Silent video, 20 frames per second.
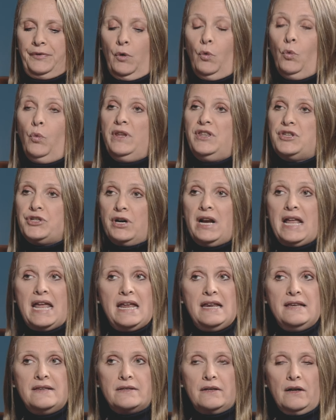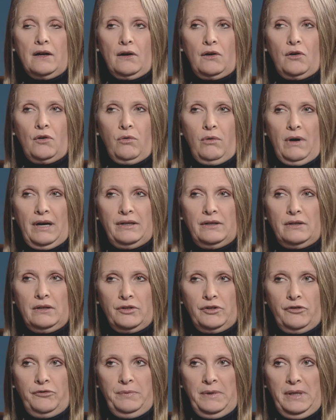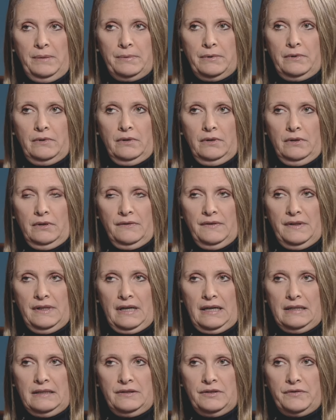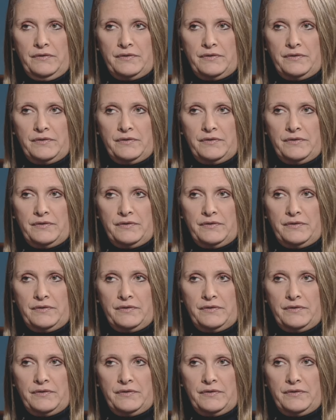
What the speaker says: We trained quite a lot of people on the island